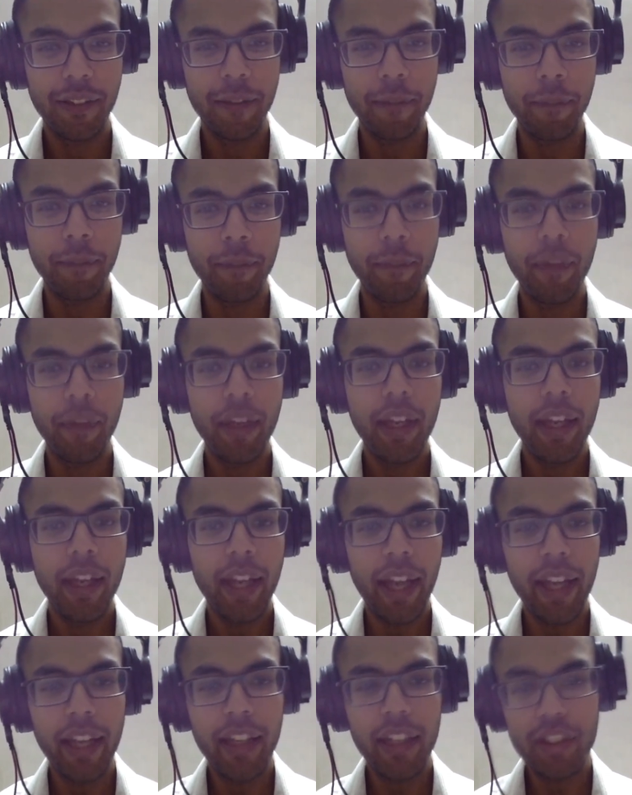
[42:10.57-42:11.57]
Hmm.
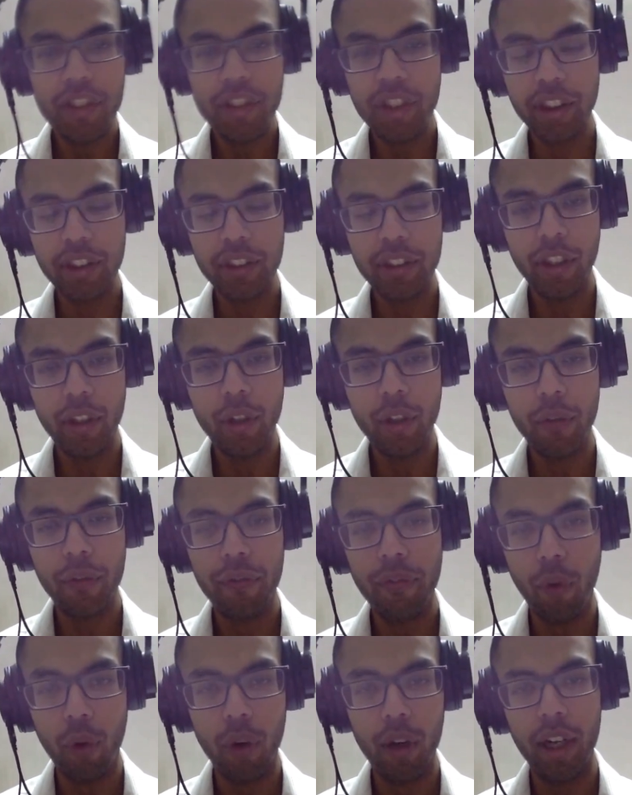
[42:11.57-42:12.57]
And just,
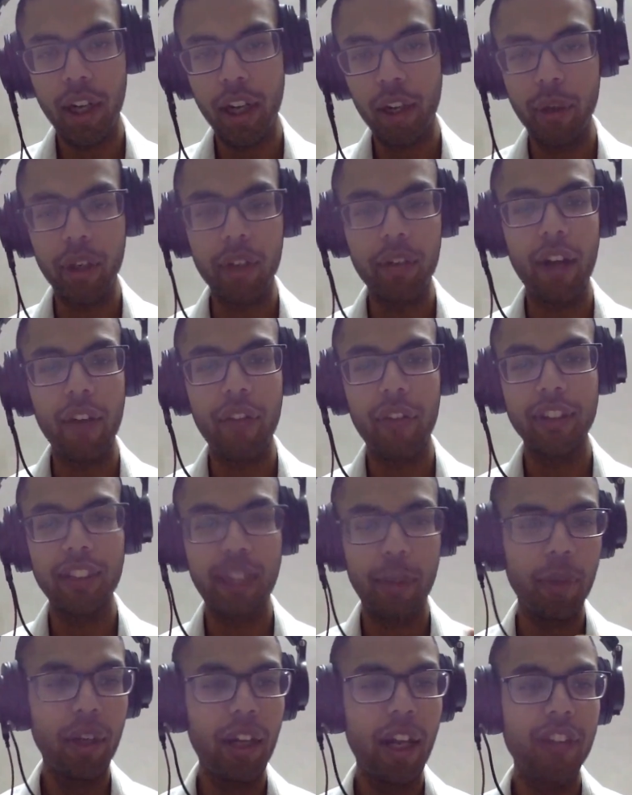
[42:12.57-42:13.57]
for a quick reference,
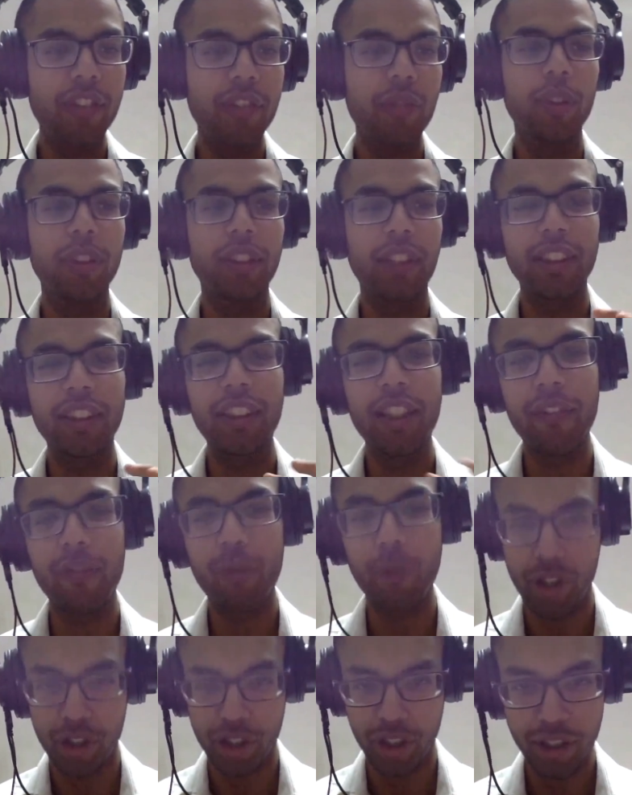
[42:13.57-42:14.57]
I'm going to ask you a sensitive
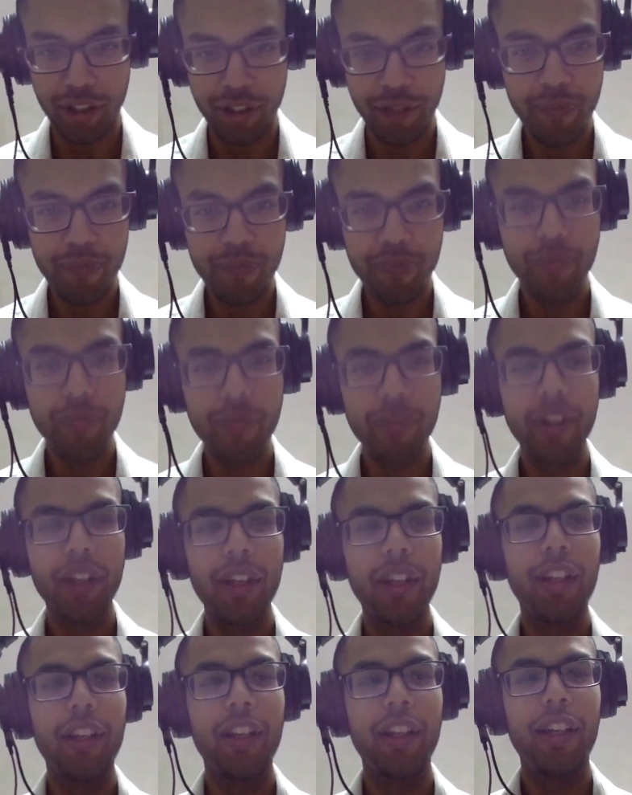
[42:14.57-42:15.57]
question.
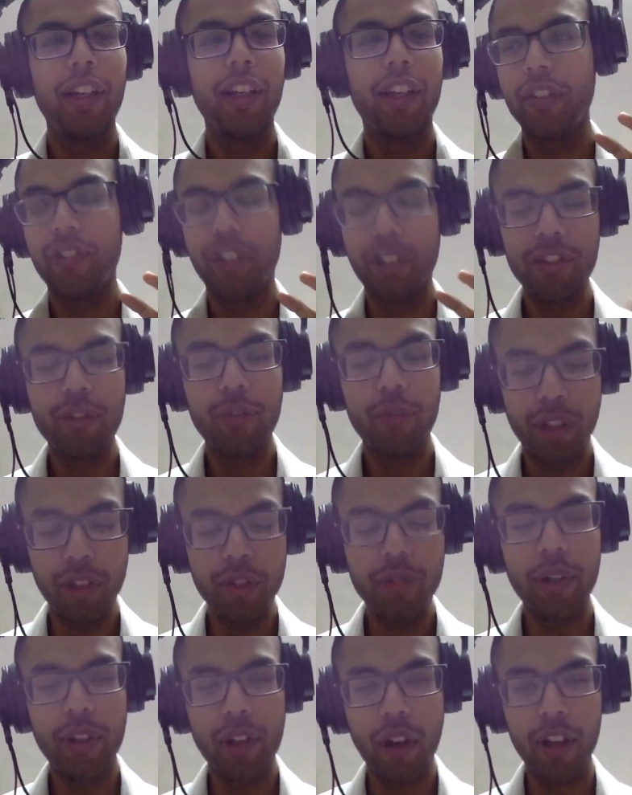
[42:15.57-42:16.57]

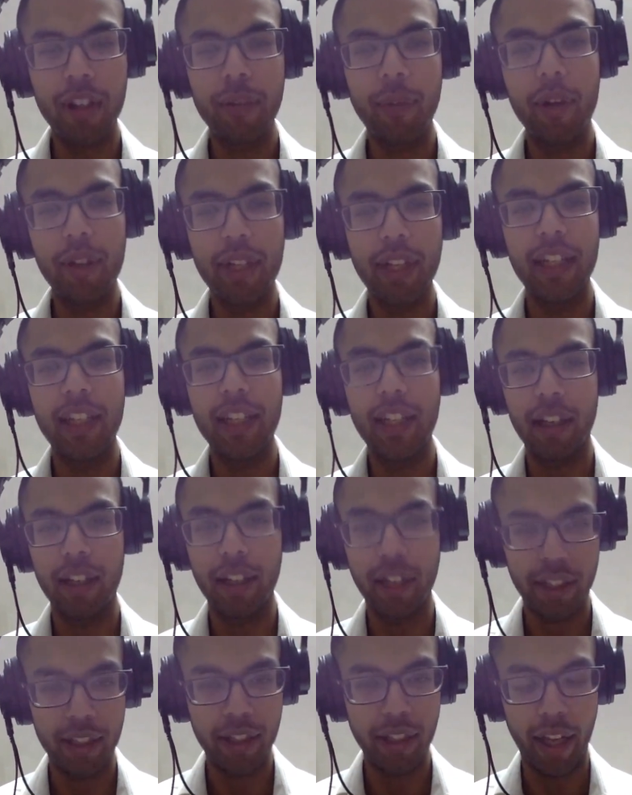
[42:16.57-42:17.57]
Since we're talking about data,
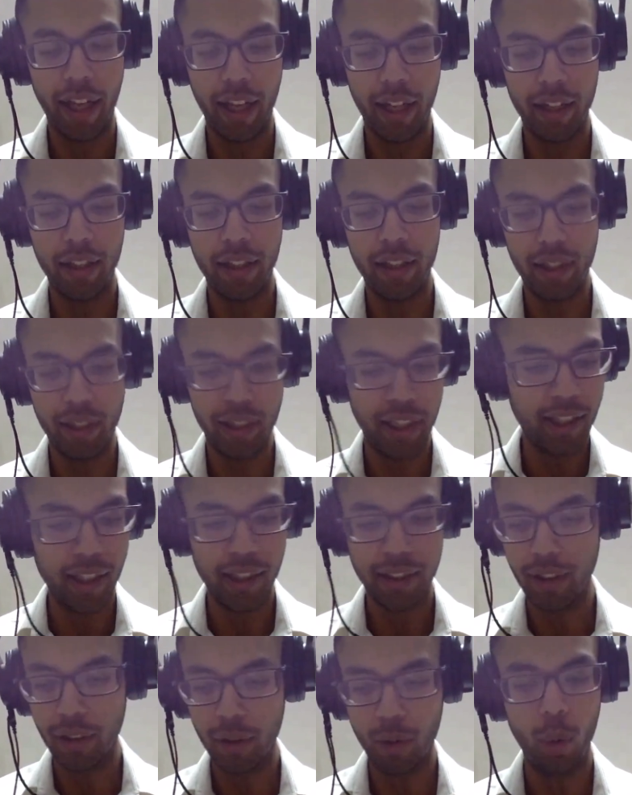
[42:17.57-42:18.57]
right, and data
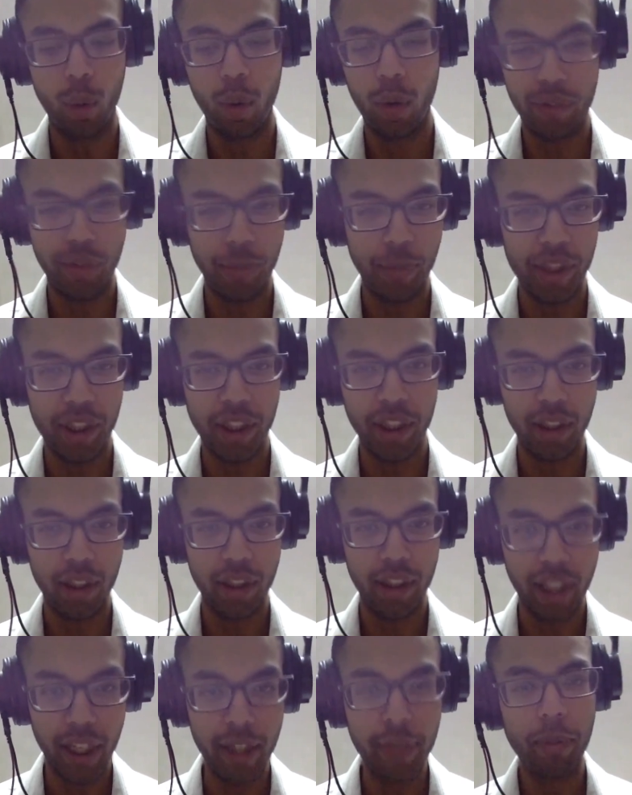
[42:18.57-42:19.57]
is the core of the machine
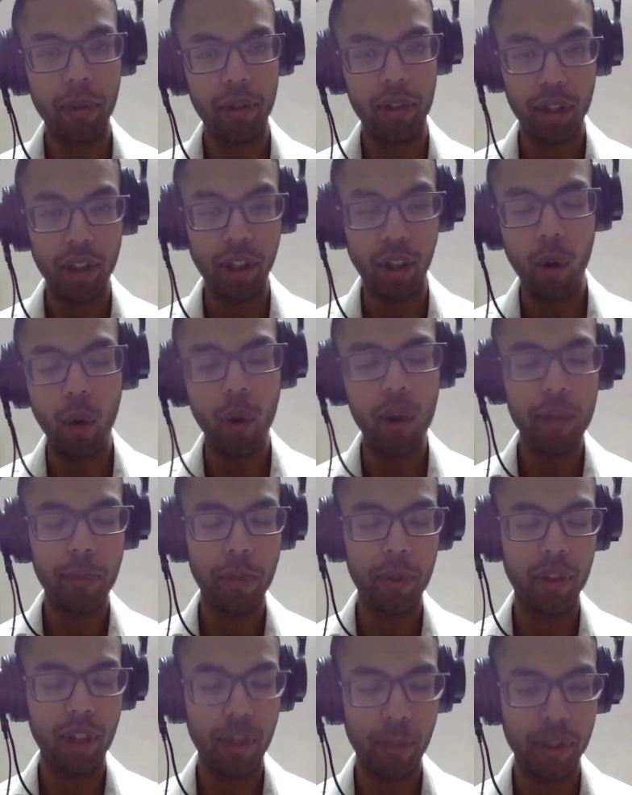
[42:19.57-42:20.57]
learning, the core
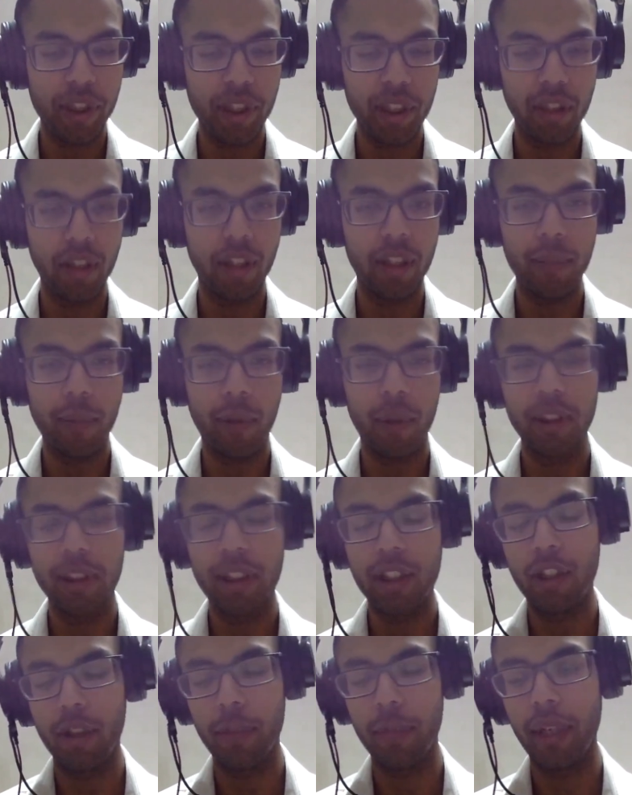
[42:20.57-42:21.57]
input to the machine learning models
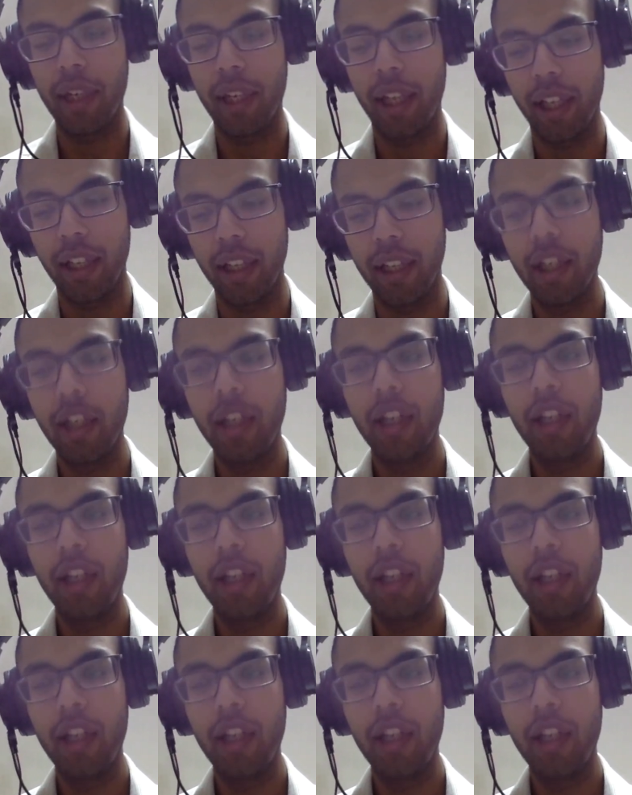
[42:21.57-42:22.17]
that you're building,